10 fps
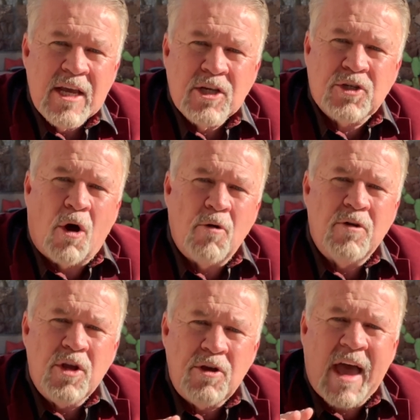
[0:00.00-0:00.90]

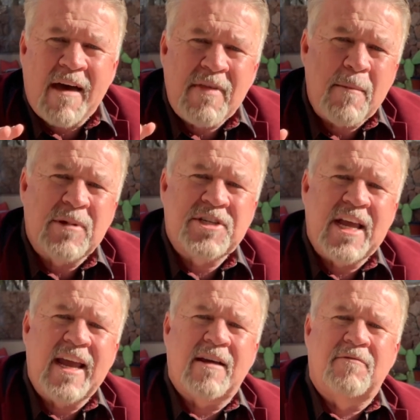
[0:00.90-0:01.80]
So you have that
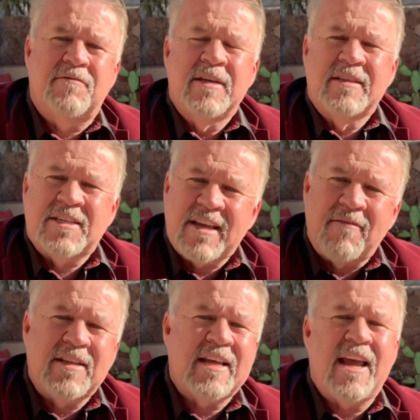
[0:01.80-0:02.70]
mistake of the
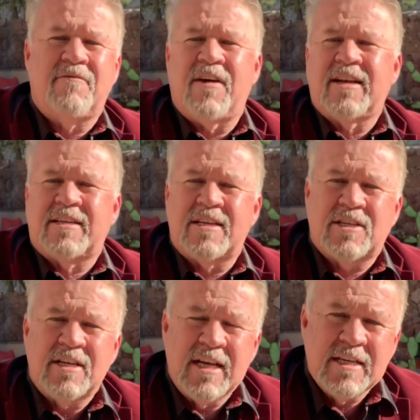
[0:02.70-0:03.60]
Seventh-day Adventists,